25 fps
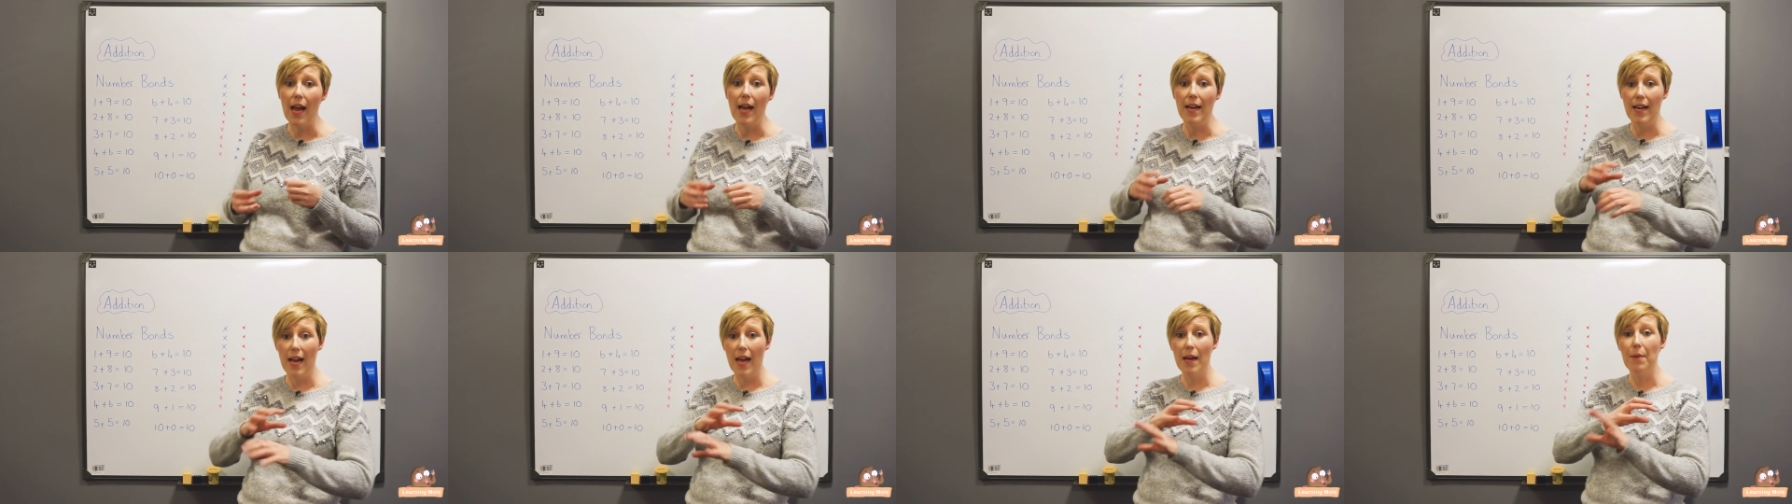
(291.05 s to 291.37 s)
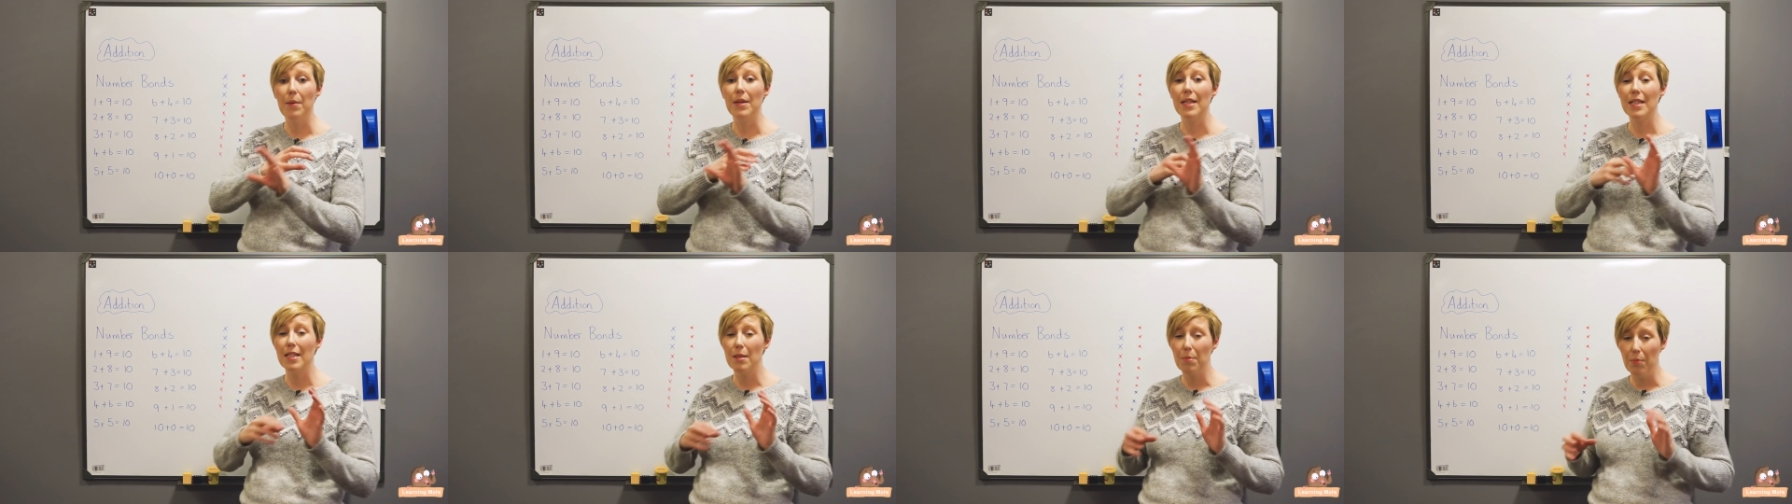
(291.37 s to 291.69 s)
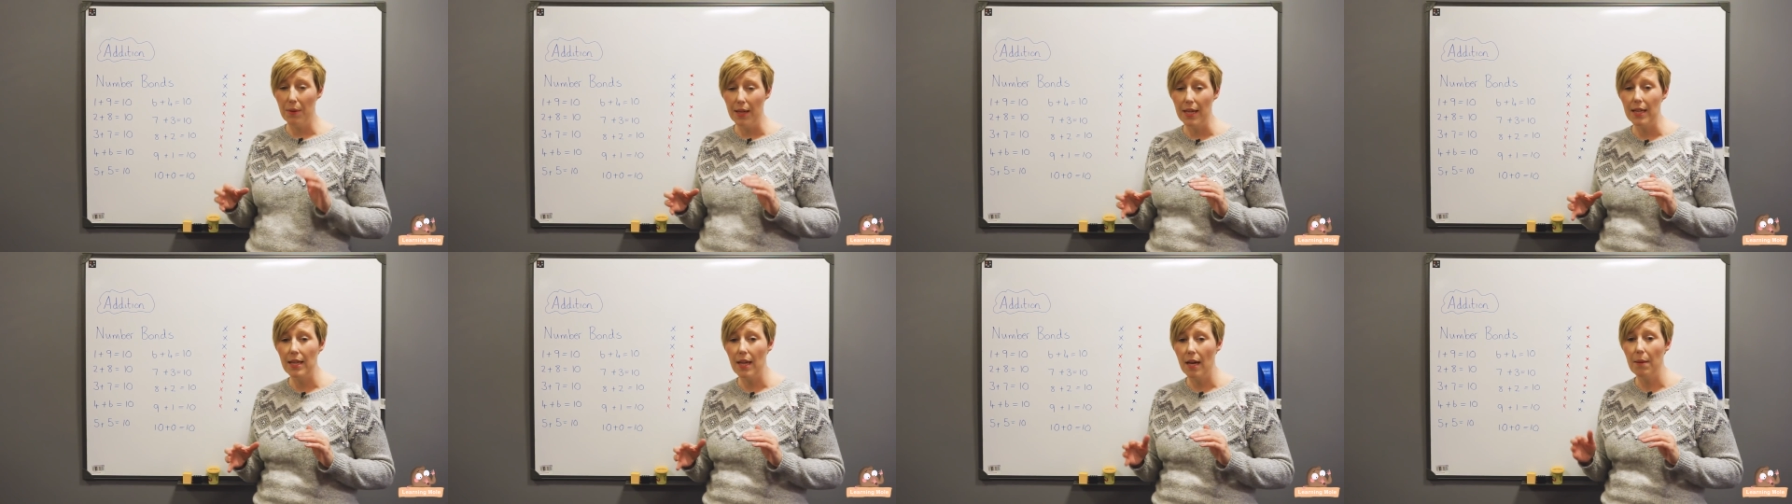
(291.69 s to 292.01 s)
And I would
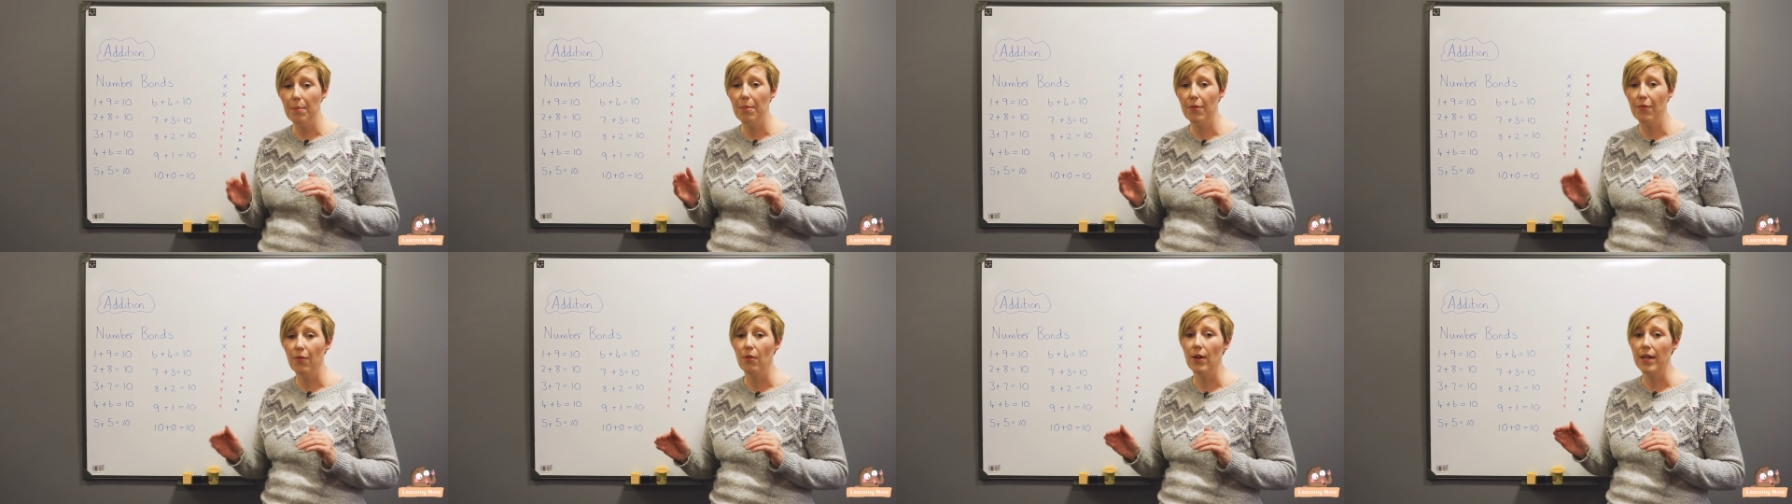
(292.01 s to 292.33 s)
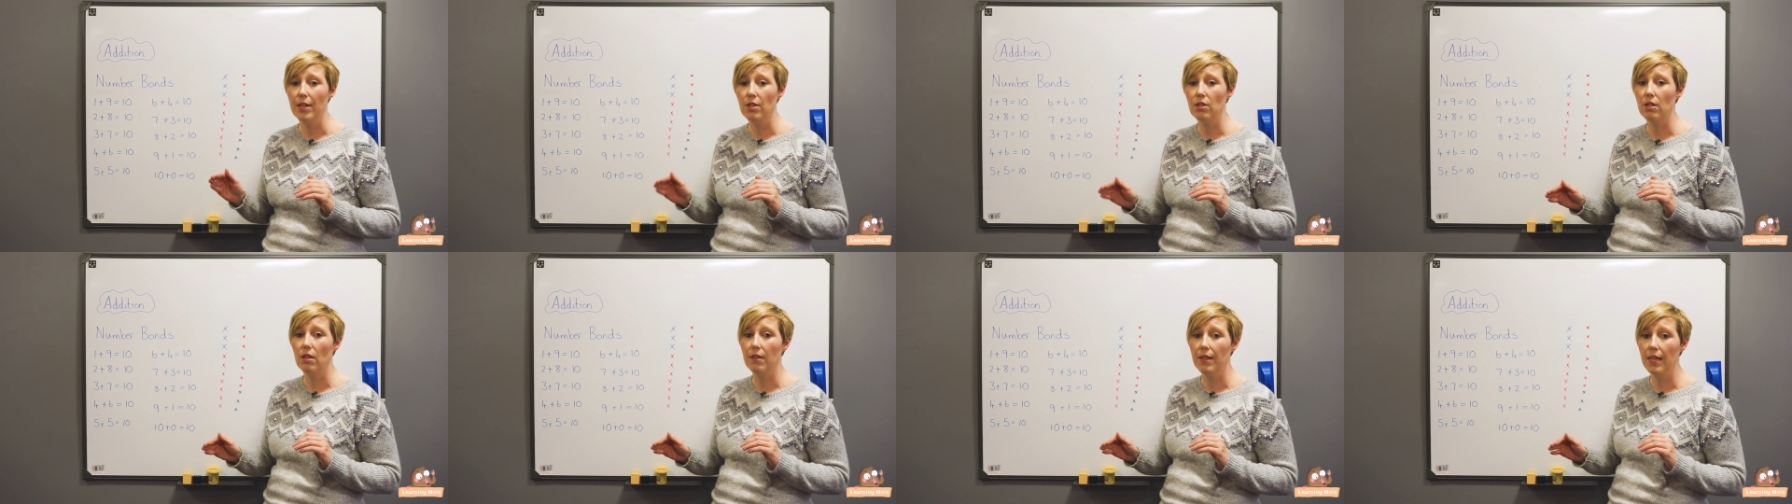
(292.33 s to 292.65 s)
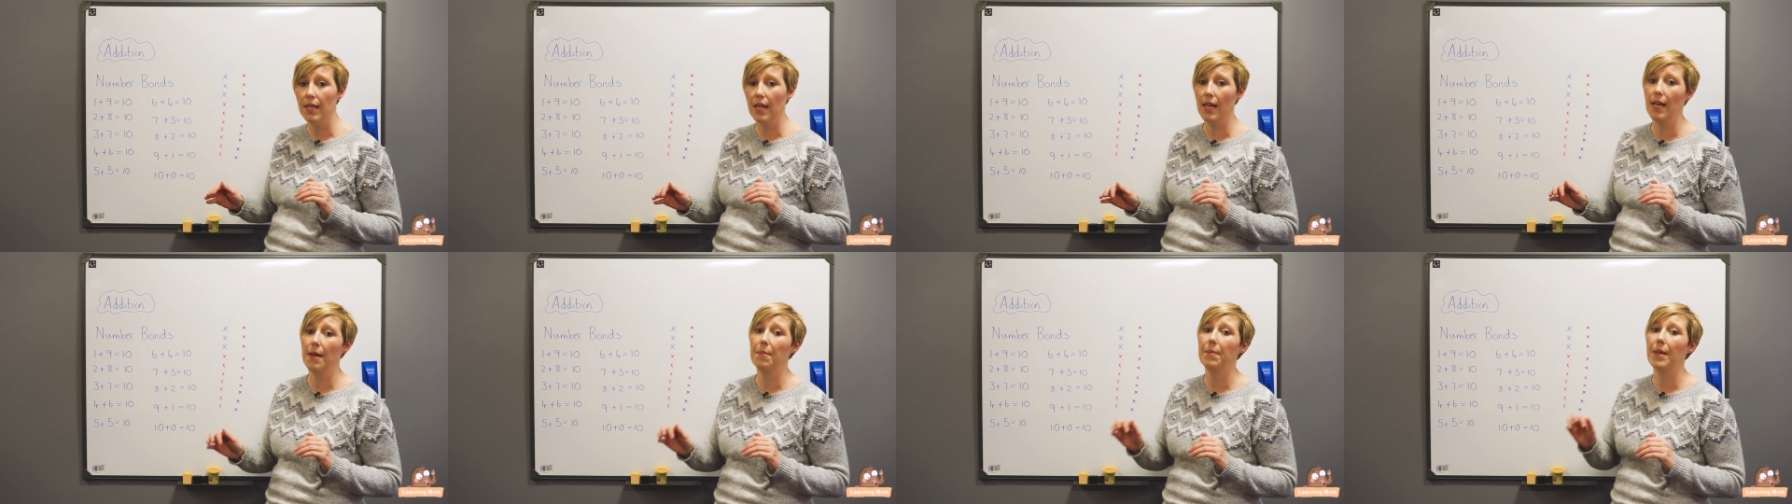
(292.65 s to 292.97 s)
explain that before I start the
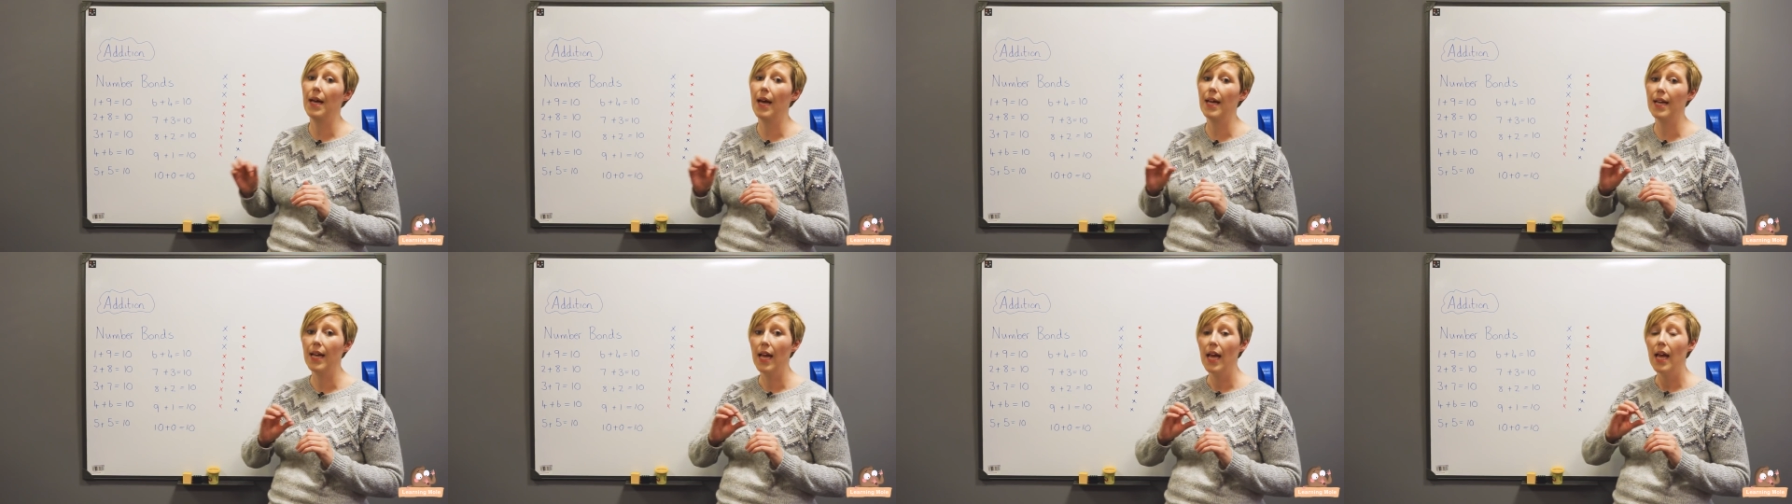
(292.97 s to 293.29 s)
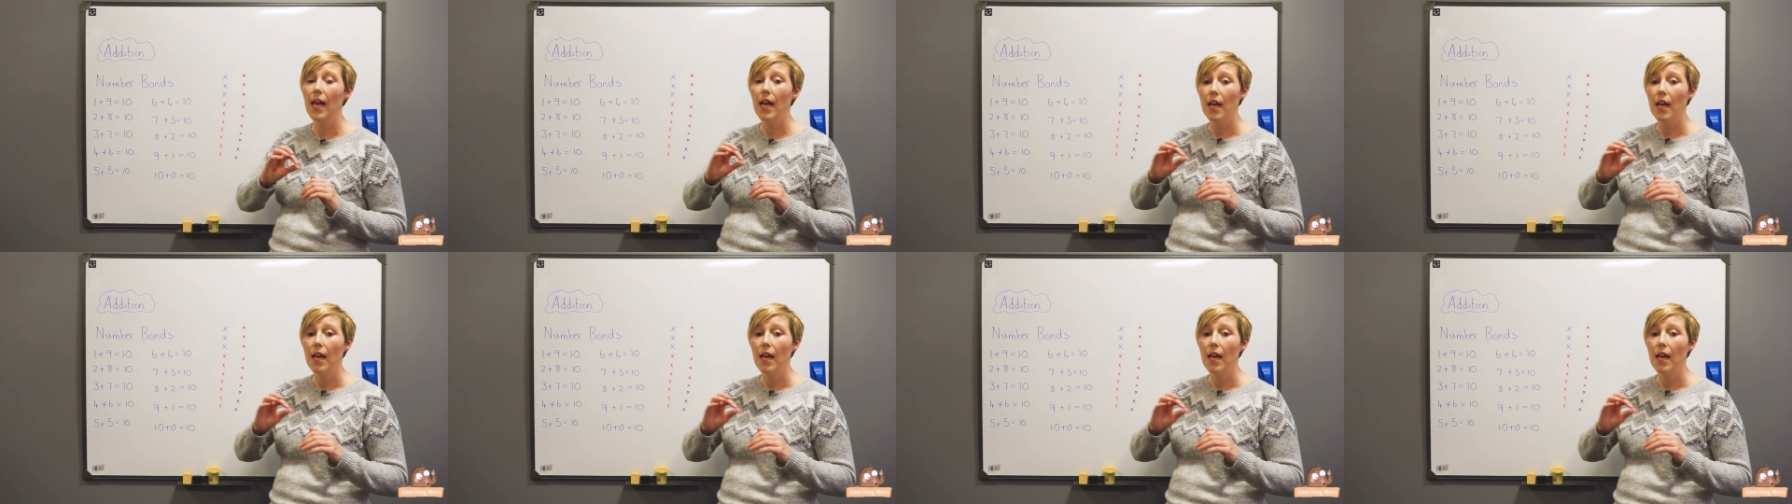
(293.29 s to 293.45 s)
game, that